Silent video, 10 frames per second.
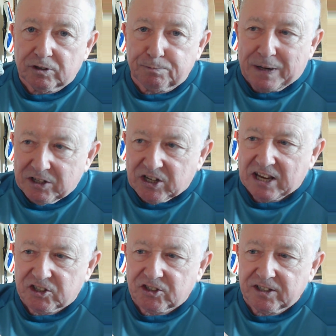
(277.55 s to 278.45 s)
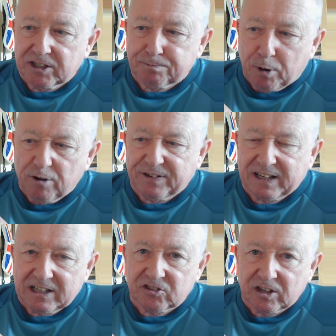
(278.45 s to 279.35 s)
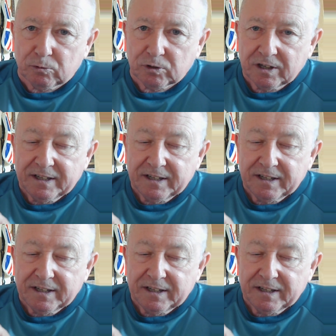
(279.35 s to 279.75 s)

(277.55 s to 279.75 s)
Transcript: It's been tested, it's perfectly sealed.